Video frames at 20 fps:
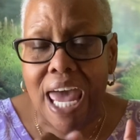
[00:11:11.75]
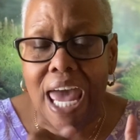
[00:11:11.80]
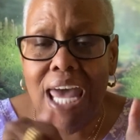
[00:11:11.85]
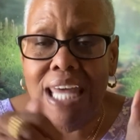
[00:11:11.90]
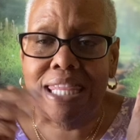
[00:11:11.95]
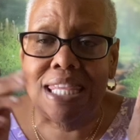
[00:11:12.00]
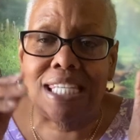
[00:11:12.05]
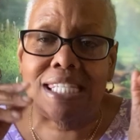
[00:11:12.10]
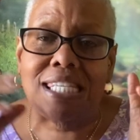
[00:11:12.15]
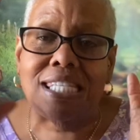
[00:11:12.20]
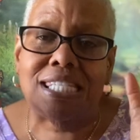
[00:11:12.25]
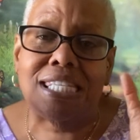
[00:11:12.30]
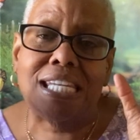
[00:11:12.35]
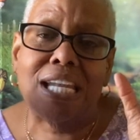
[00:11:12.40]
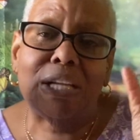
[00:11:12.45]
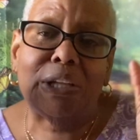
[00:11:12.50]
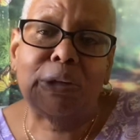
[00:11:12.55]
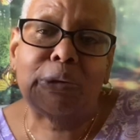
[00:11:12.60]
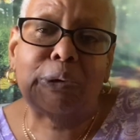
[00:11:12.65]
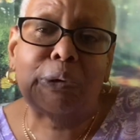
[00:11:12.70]
and this isn't
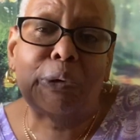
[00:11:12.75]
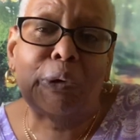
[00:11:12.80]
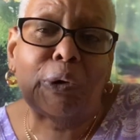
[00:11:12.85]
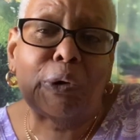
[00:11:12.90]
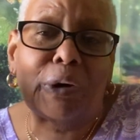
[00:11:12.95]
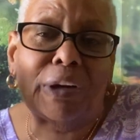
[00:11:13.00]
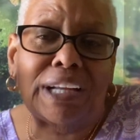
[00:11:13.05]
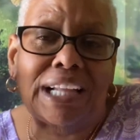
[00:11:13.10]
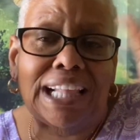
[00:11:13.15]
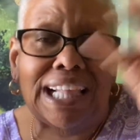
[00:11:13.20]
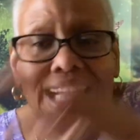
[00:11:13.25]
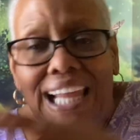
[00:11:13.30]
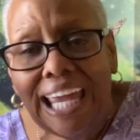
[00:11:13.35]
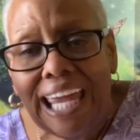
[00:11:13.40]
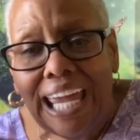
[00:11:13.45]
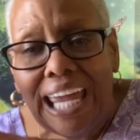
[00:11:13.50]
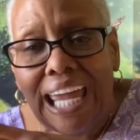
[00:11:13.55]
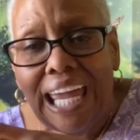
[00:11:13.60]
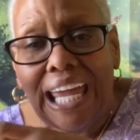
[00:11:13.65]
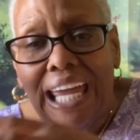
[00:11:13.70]
a little girl
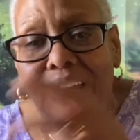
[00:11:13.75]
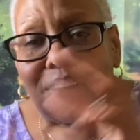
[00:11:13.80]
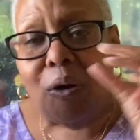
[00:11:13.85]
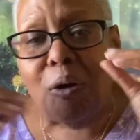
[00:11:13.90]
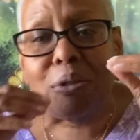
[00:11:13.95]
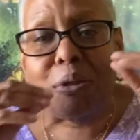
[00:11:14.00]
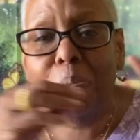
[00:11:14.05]
clique and all